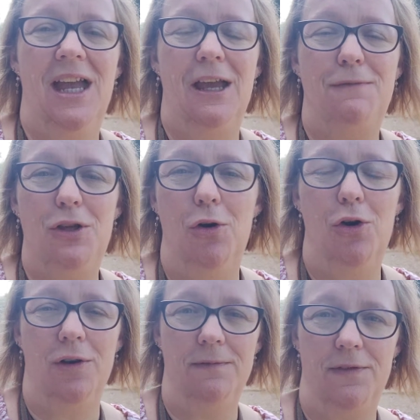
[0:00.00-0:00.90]
If you're
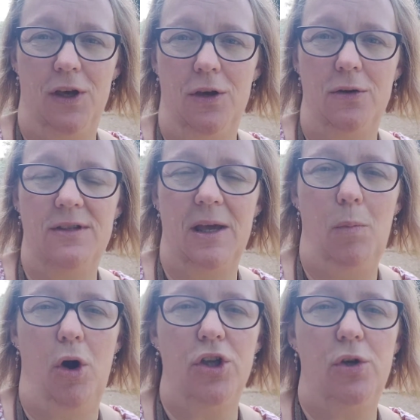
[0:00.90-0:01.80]
confused, then
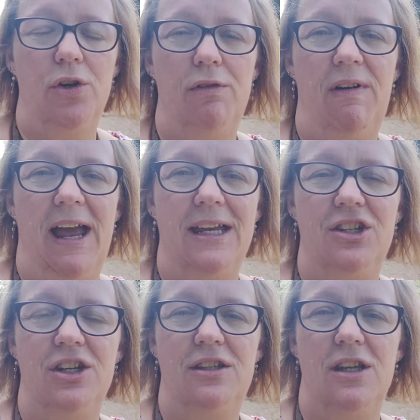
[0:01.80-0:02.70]
what you can
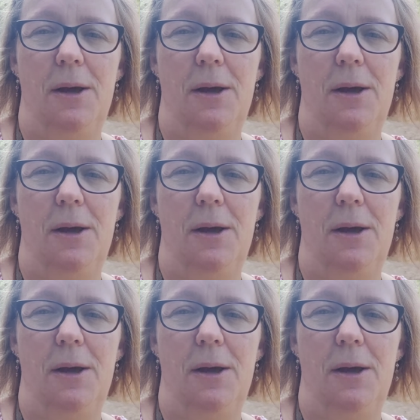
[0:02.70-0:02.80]
arrange is